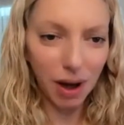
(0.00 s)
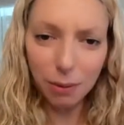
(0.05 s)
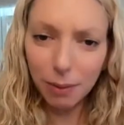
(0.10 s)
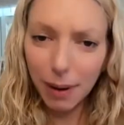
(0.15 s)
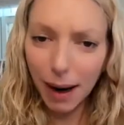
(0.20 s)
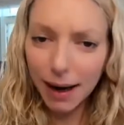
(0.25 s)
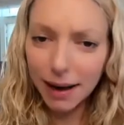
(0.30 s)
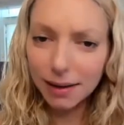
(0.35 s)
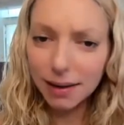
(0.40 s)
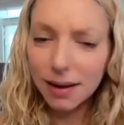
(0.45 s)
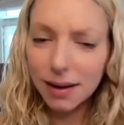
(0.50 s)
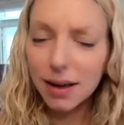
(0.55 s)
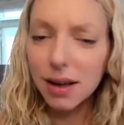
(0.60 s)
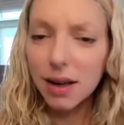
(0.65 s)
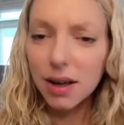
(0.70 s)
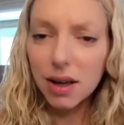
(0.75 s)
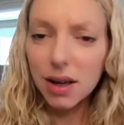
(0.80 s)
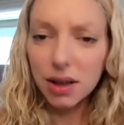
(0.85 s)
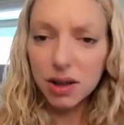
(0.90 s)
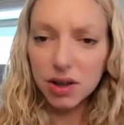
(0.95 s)
right?
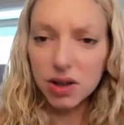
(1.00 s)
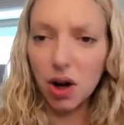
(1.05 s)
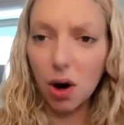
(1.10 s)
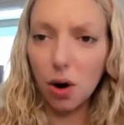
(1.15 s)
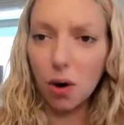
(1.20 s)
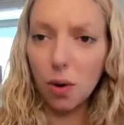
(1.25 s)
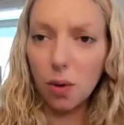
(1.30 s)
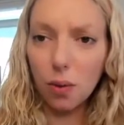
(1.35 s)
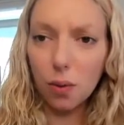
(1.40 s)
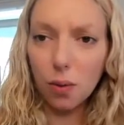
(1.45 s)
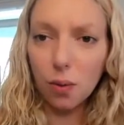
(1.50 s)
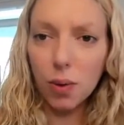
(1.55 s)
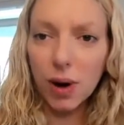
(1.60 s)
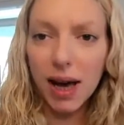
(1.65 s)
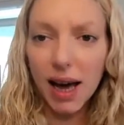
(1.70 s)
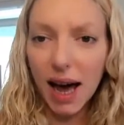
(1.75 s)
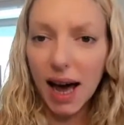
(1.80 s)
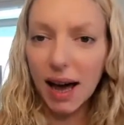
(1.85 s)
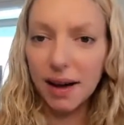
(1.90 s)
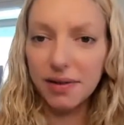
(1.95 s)
So
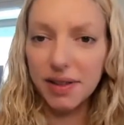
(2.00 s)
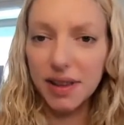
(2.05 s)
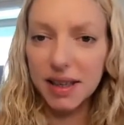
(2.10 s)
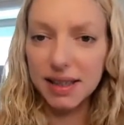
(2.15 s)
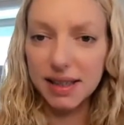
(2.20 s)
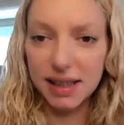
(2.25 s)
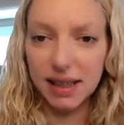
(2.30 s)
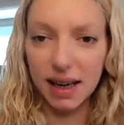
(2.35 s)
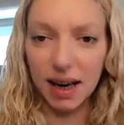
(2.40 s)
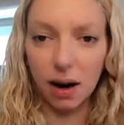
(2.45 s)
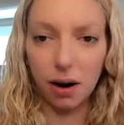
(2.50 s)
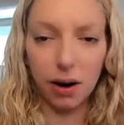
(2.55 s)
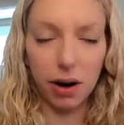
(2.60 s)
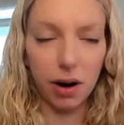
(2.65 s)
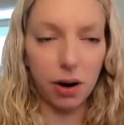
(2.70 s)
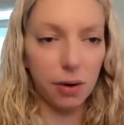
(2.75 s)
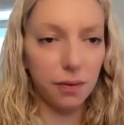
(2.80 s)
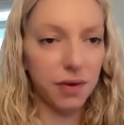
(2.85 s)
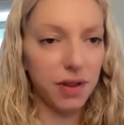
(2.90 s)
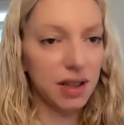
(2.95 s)
we have this
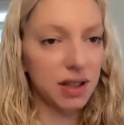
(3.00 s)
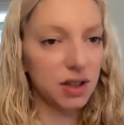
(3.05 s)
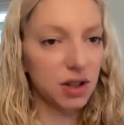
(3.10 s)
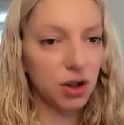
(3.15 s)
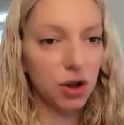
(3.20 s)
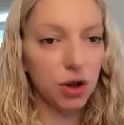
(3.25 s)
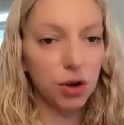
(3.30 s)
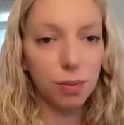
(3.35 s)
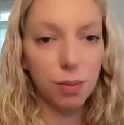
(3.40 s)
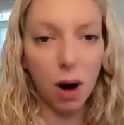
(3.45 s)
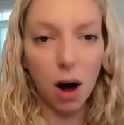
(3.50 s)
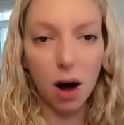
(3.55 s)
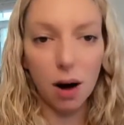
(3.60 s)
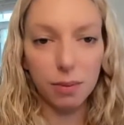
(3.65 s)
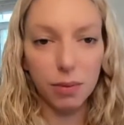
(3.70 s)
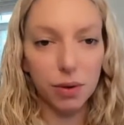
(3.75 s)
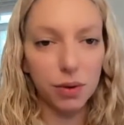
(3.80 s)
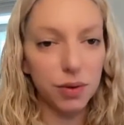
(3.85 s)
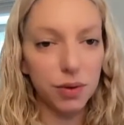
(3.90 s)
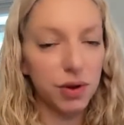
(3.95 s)
scenario of this new
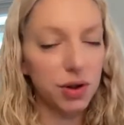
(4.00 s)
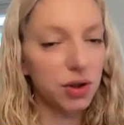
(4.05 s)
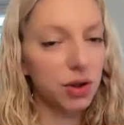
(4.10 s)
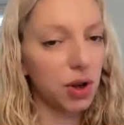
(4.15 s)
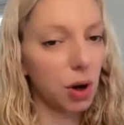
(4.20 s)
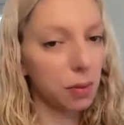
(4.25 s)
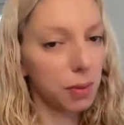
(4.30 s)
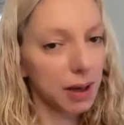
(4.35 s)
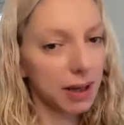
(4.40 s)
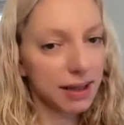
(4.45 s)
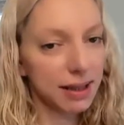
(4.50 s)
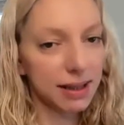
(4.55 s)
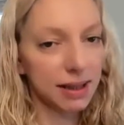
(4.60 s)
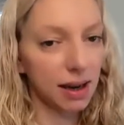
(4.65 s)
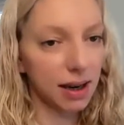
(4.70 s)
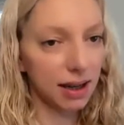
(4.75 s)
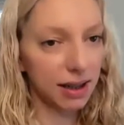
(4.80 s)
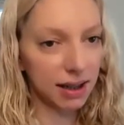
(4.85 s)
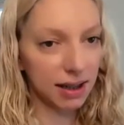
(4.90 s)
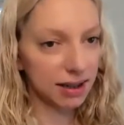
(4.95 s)
mom who's so
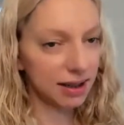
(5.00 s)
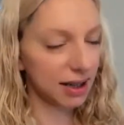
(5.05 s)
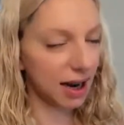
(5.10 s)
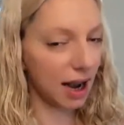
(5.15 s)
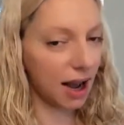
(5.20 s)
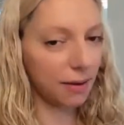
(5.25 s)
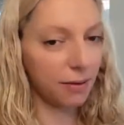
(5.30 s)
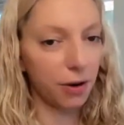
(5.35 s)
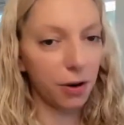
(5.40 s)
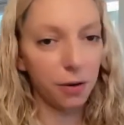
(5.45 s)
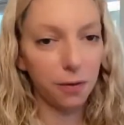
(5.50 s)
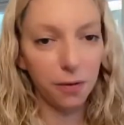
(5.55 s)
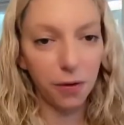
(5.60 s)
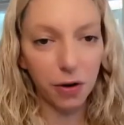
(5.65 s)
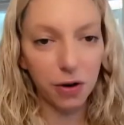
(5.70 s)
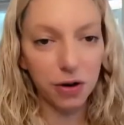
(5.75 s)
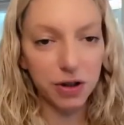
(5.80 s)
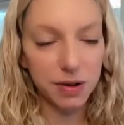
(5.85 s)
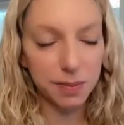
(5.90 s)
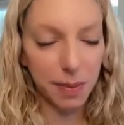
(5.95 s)
excited to have her
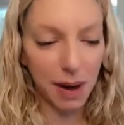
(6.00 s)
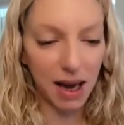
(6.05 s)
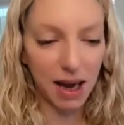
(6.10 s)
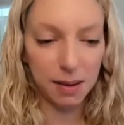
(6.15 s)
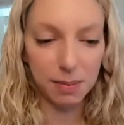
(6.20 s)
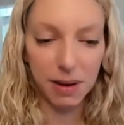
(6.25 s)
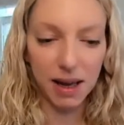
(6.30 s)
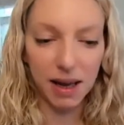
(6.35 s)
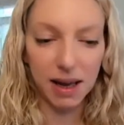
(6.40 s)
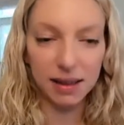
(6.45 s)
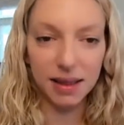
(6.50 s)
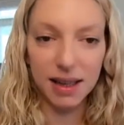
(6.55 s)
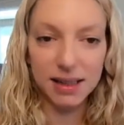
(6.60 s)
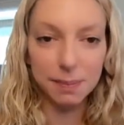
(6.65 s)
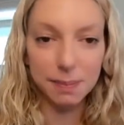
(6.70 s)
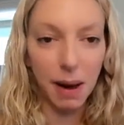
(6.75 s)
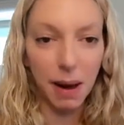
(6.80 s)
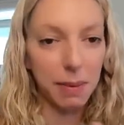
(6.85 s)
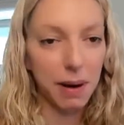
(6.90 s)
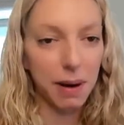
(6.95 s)
first baby, and
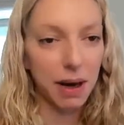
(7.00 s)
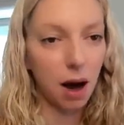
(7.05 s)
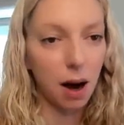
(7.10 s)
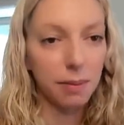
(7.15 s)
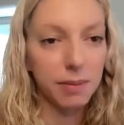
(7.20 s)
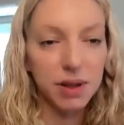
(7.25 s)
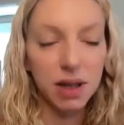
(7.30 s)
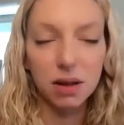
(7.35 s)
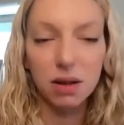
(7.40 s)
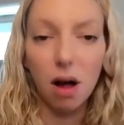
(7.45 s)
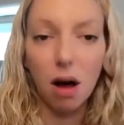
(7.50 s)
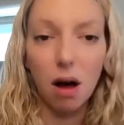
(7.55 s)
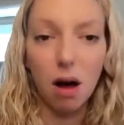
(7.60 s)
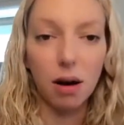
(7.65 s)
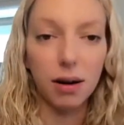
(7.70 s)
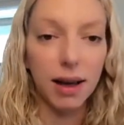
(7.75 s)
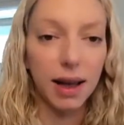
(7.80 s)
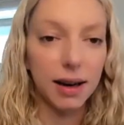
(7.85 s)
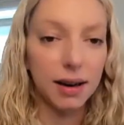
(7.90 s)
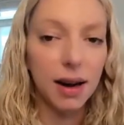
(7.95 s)
this baby comes
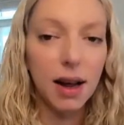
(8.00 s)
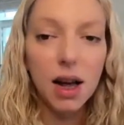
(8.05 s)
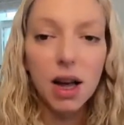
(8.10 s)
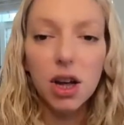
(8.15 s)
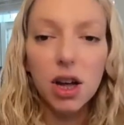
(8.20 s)
along and